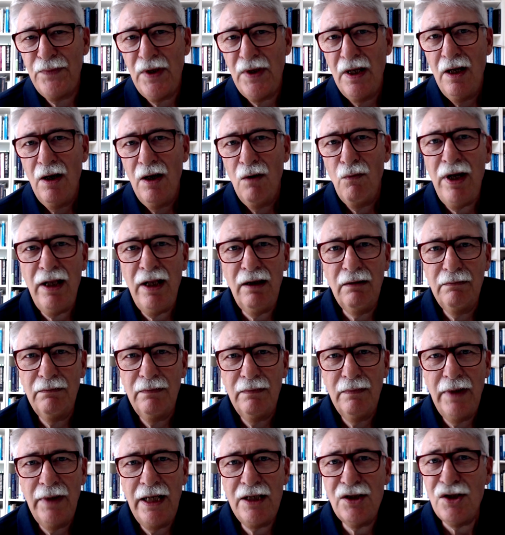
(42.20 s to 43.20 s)
Well,
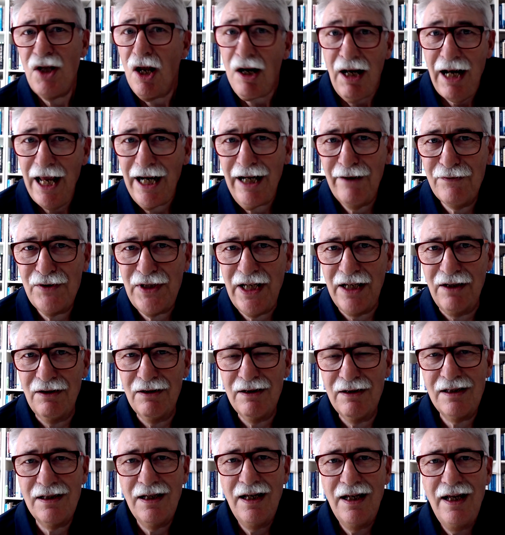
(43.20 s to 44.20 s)
it's not lack of
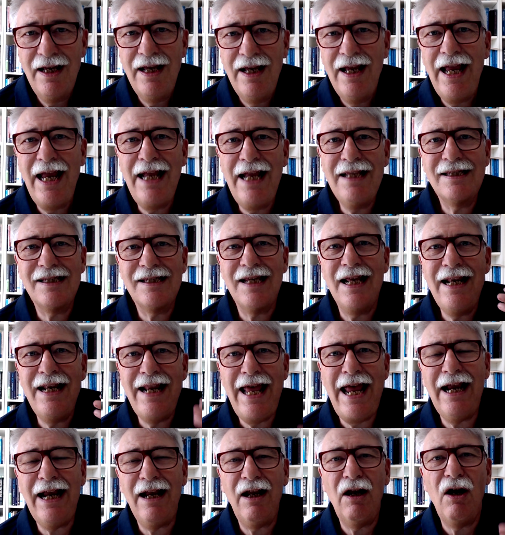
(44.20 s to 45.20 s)
skills, it's a
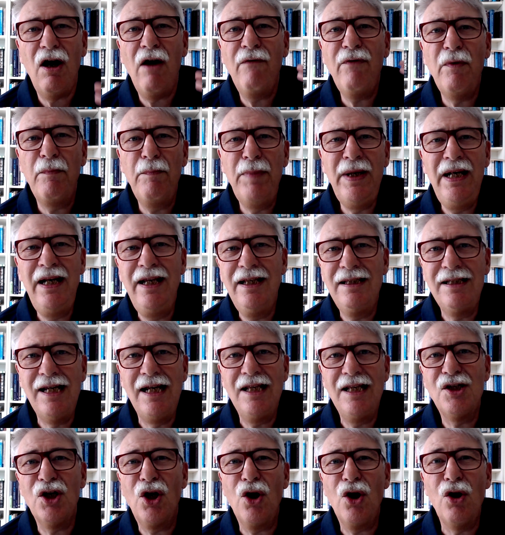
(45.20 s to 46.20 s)
lack of ability
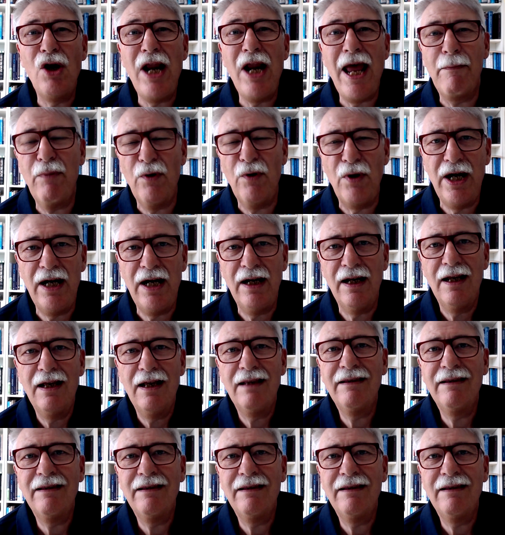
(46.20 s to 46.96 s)
to collaborate.